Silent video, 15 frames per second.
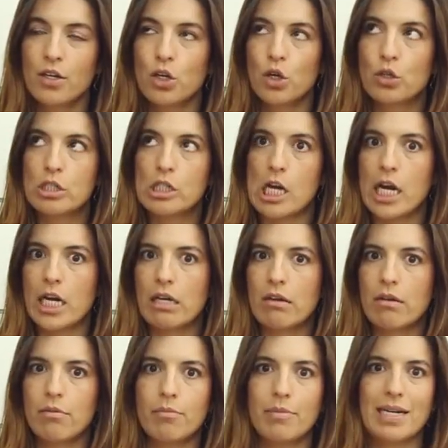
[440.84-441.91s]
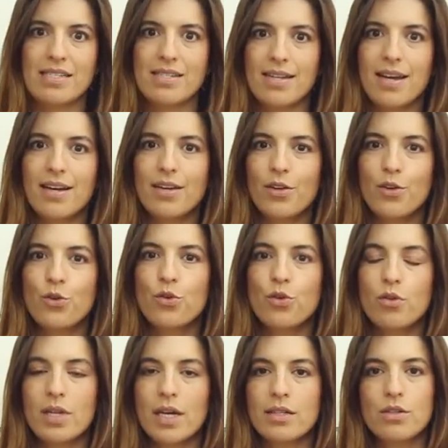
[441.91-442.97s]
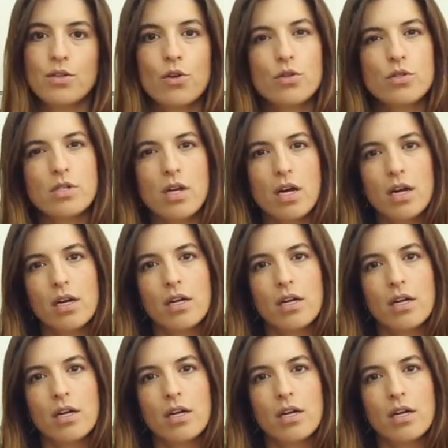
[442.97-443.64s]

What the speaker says: pasta. You know that those